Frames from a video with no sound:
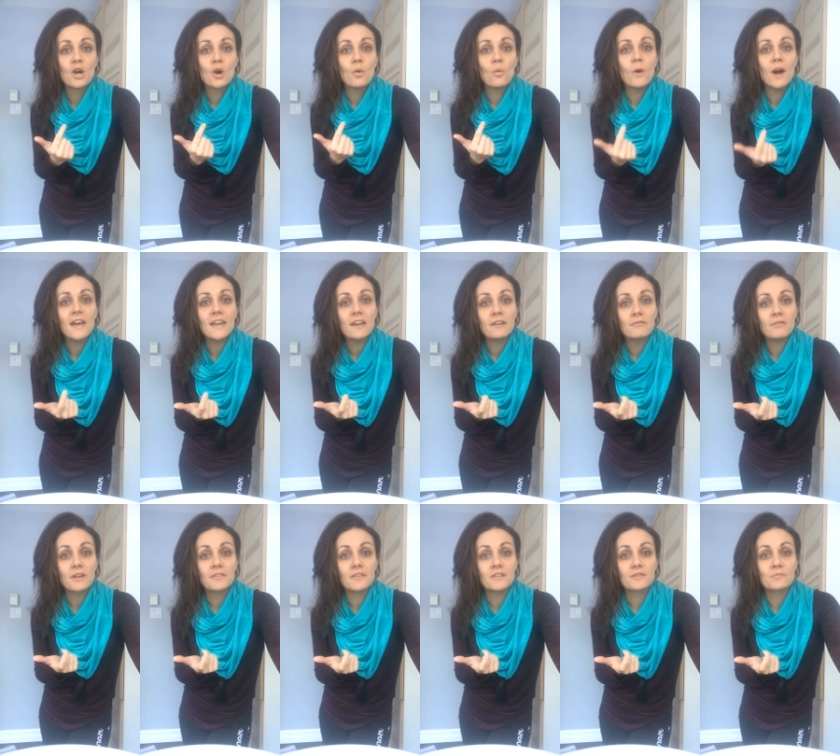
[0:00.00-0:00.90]
why I
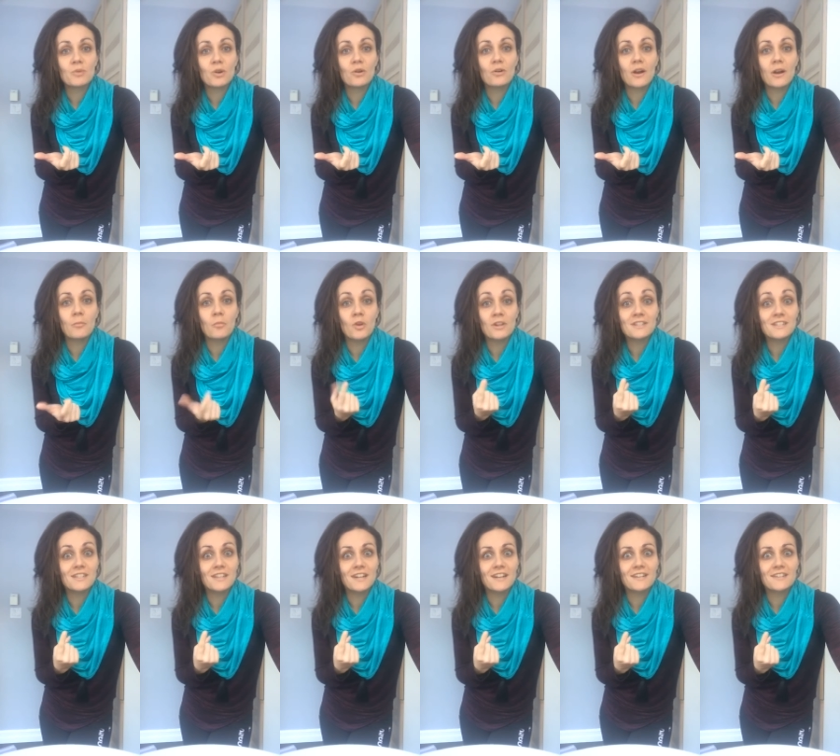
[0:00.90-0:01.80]
run this program once
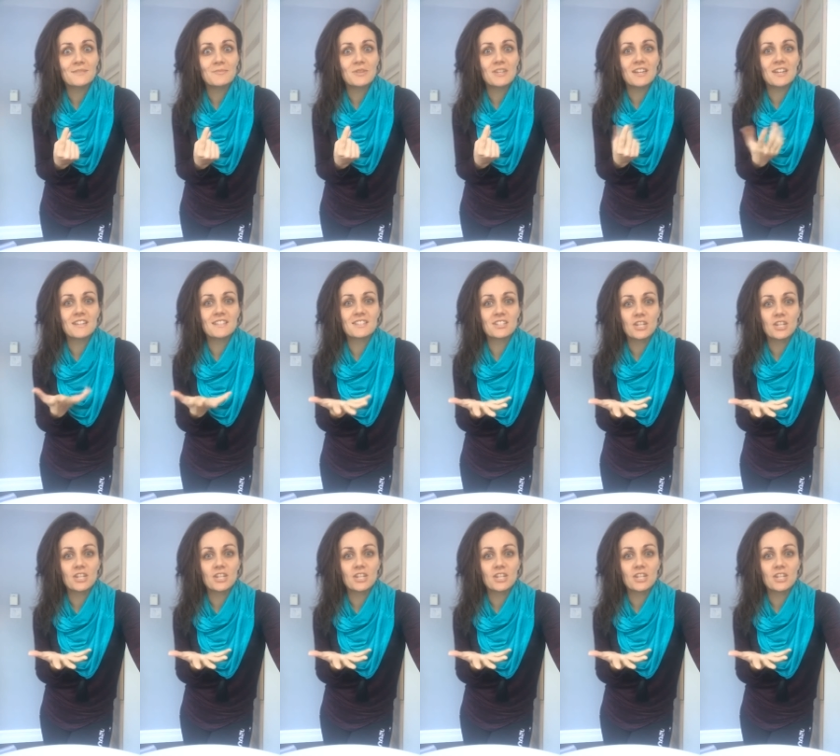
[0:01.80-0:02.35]
a year is because